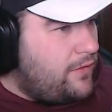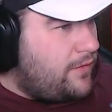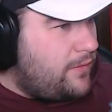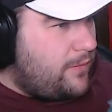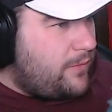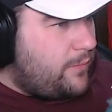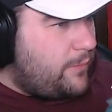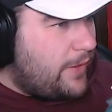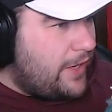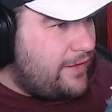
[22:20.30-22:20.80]

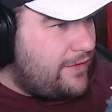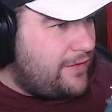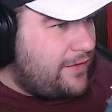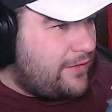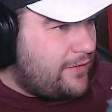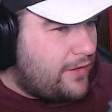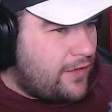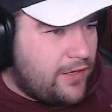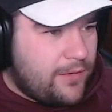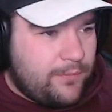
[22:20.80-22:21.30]
his
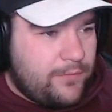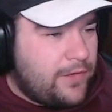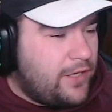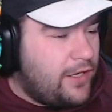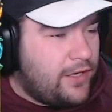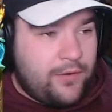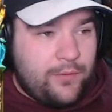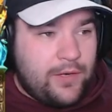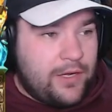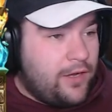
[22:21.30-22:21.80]
basic?
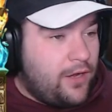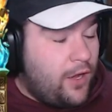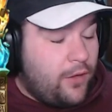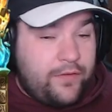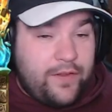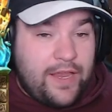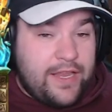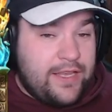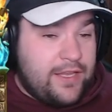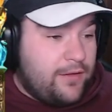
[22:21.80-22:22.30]
Anyway, I'll
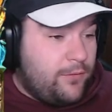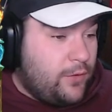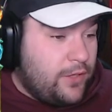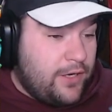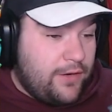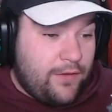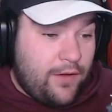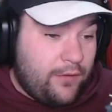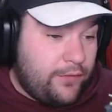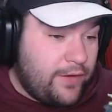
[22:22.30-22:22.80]
take it.
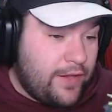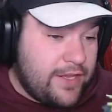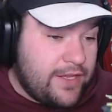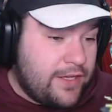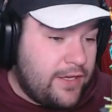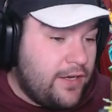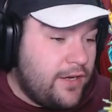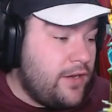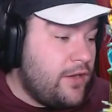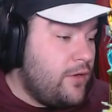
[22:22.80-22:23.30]
Whatever, I'll
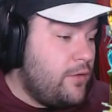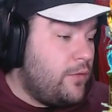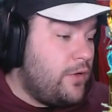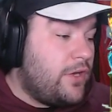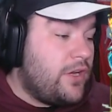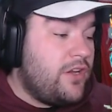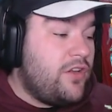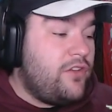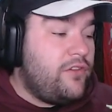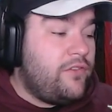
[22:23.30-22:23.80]
take it. We're
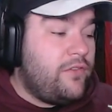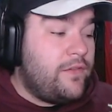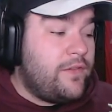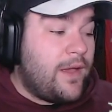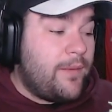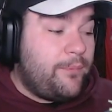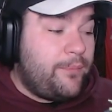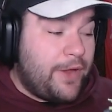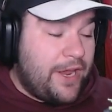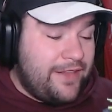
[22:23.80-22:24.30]
going to use
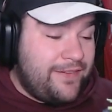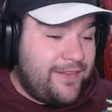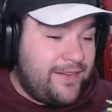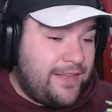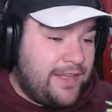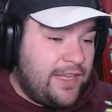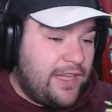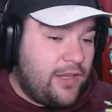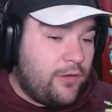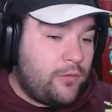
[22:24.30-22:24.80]
our
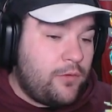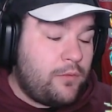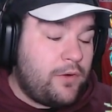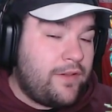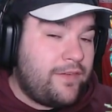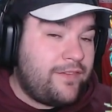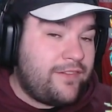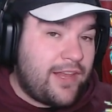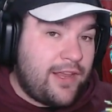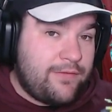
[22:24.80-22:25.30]
basic here. We
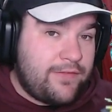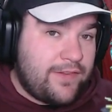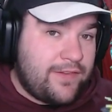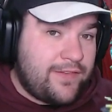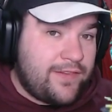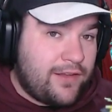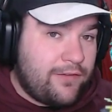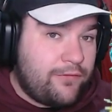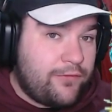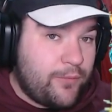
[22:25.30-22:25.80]
want to save the
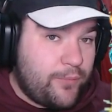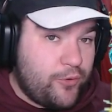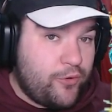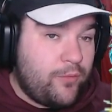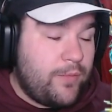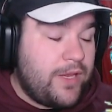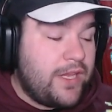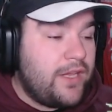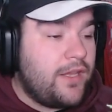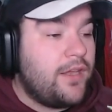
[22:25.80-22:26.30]
stun for
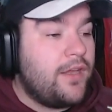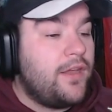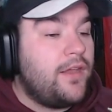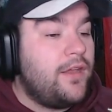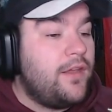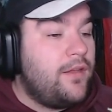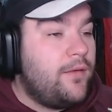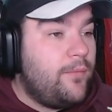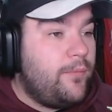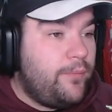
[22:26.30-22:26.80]
Bumi.
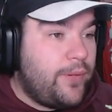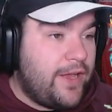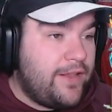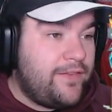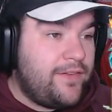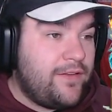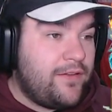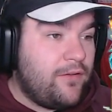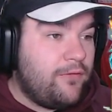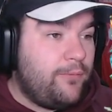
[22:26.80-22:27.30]

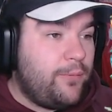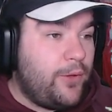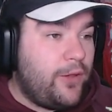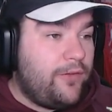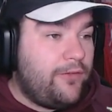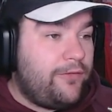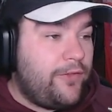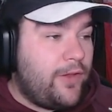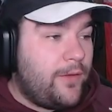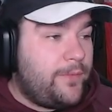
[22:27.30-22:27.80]
Basic on
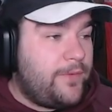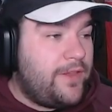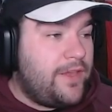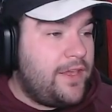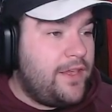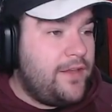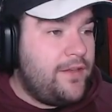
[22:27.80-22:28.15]
Flopsie.